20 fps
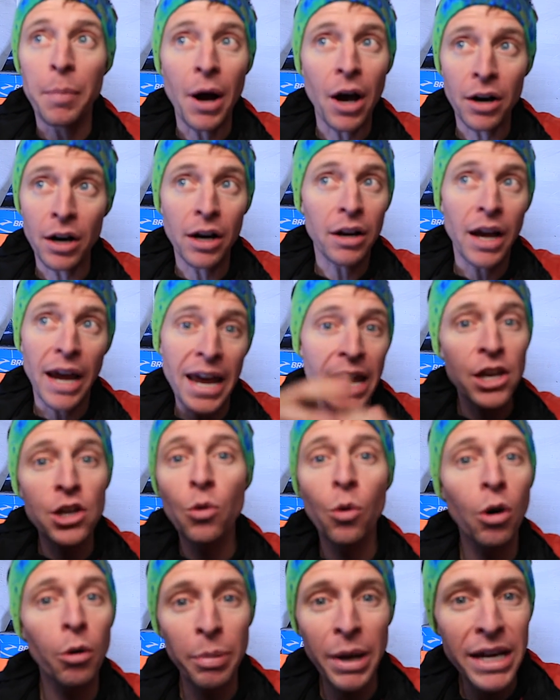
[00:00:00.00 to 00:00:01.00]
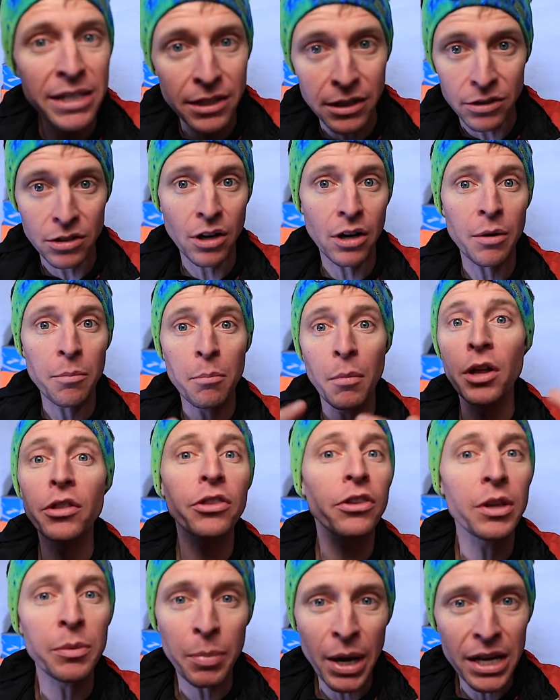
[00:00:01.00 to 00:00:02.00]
on an annual basis, on a monthly